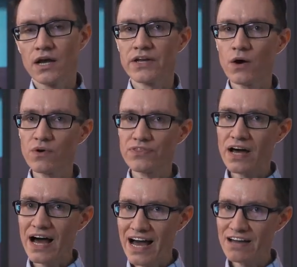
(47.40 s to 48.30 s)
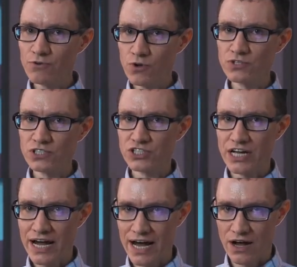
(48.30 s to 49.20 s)
Now, with the high voltage
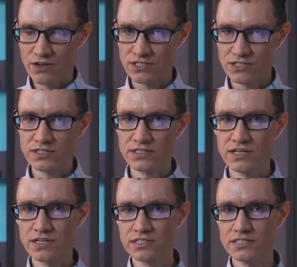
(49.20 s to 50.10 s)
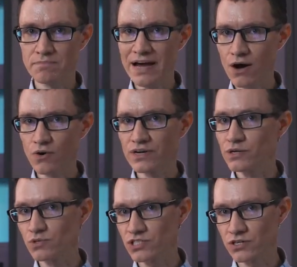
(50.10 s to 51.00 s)
house, since power
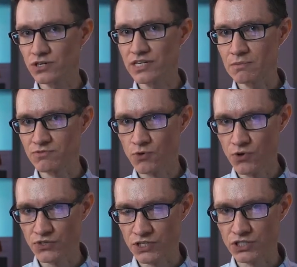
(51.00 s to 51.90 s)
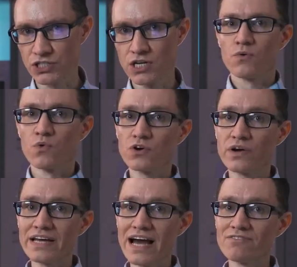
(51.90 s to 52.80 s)
equals current times voltage, we're
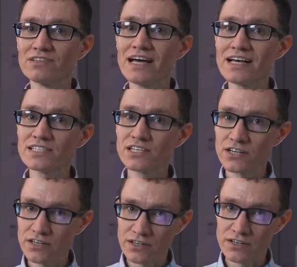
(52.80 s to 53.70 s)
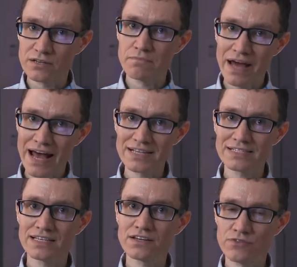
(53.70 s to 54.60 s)
going to have less current
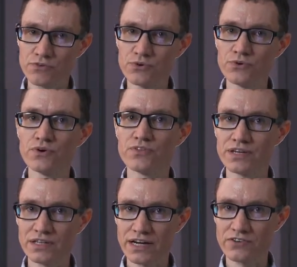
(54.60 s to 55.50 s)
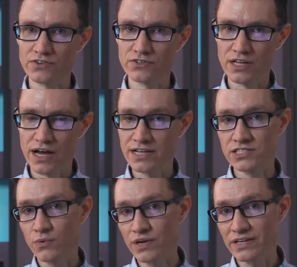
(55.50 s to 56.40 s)
passing through the electrical
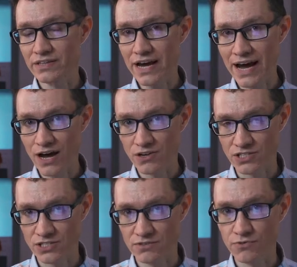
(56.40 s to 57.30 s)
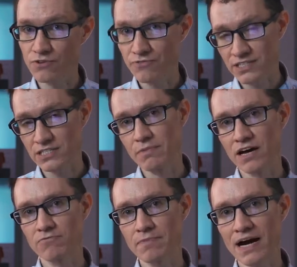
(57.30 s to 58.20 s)
lines going into the house for a fixed
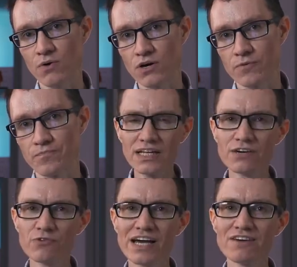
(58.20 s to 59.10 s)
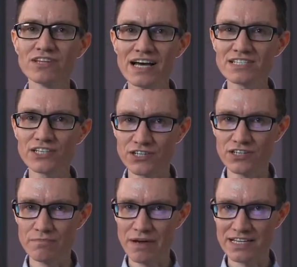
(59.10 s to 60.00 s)
amount of power. If we have less
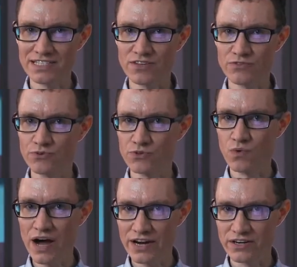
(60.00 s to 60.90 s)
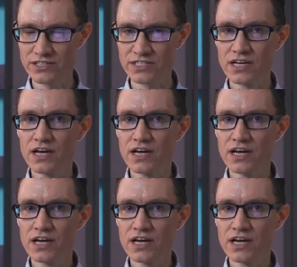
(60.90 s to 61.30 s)
current passing through the wires,